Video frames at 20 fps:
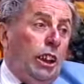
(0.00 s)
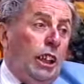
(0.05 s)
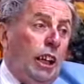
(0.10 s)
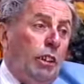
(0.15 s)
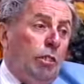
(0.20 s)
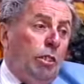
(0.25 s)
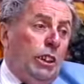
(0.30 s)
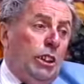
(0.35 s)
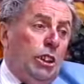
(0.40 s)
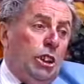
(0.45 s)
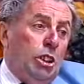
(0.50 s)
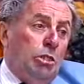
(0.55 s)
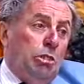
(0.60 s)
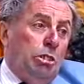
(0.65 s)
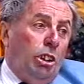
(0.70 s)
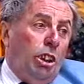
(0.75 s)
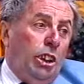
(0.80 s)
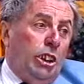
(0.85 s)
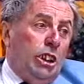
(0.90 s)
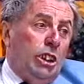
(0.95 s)
a lovely new
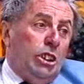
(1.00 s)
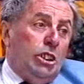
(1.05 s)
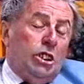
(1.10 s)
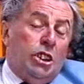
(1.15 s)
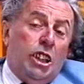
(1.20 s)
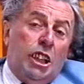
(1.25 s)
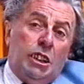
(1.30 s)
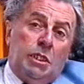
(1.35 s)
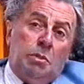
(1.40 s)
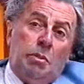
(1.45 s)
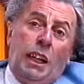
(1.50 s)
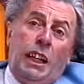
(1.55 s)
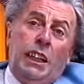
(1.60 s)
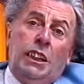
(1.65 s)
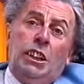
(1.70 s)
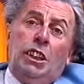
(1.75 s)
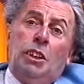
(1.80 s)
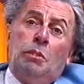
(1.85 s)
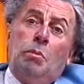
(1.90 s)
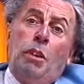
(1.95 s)
variety. It's
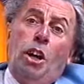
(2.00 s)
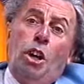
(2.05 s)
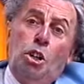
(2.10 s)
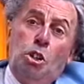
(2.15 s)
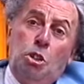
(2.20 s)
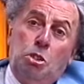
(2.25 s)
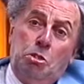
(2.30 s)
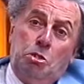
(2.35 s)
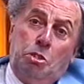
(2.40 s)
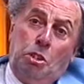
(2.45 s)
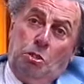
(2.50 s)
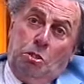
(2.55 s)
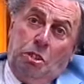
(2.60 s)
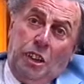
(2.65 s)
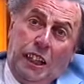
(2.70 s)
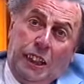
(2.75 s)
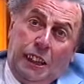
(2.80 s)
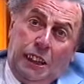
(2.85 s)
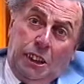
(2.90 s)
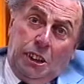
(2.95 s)
Tasmanian Mauve
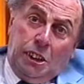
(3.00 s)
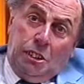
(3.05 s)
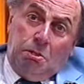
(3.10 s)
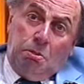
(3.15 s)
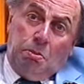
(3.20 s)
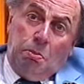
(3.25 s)
Vein.